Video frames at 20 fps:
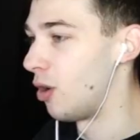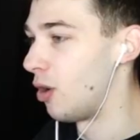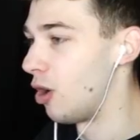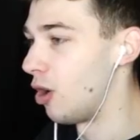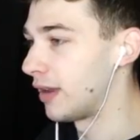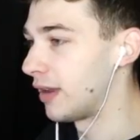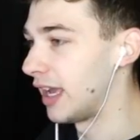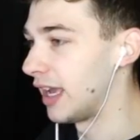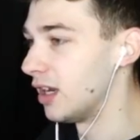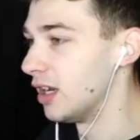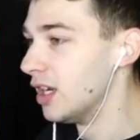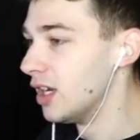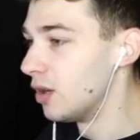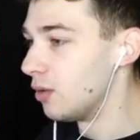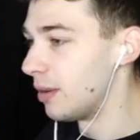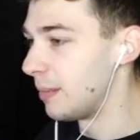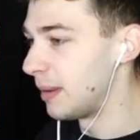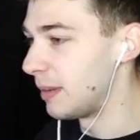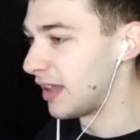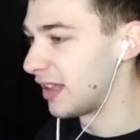Okay,
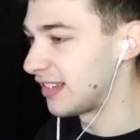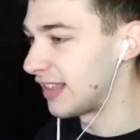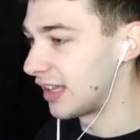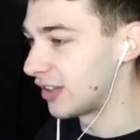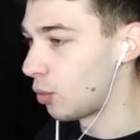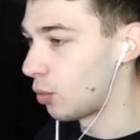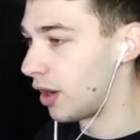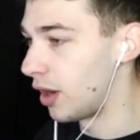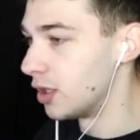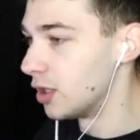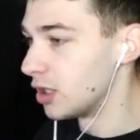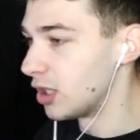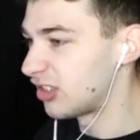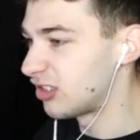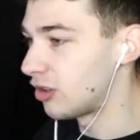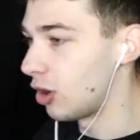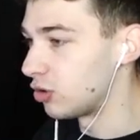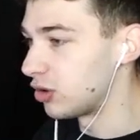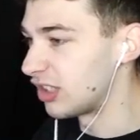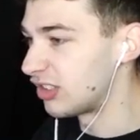well, maybe that's not the one.
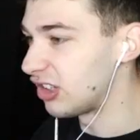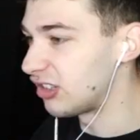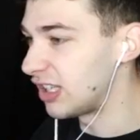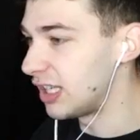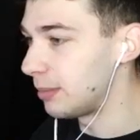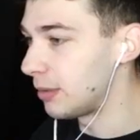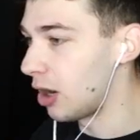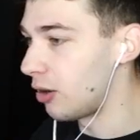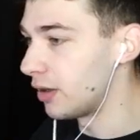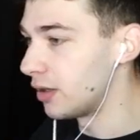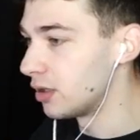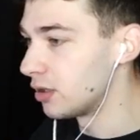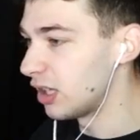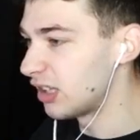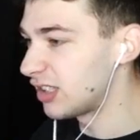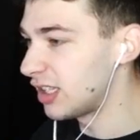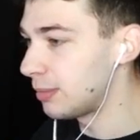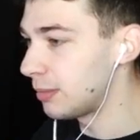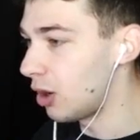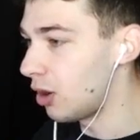Let's go. Let's just keep going.
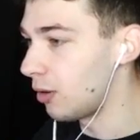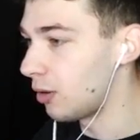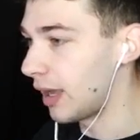Let's keep going.